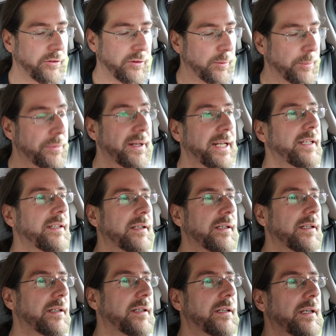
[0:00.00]
so
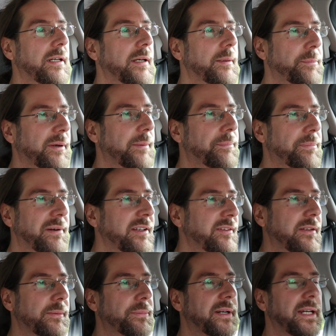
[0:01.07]
press
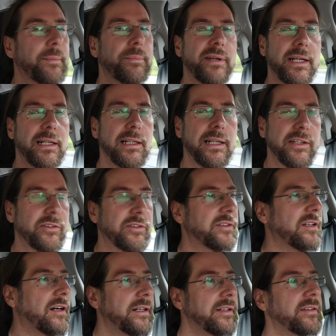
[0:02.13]
the brake pedal and
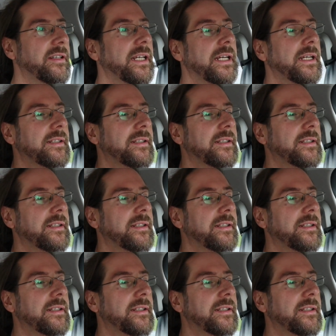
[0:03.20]
start,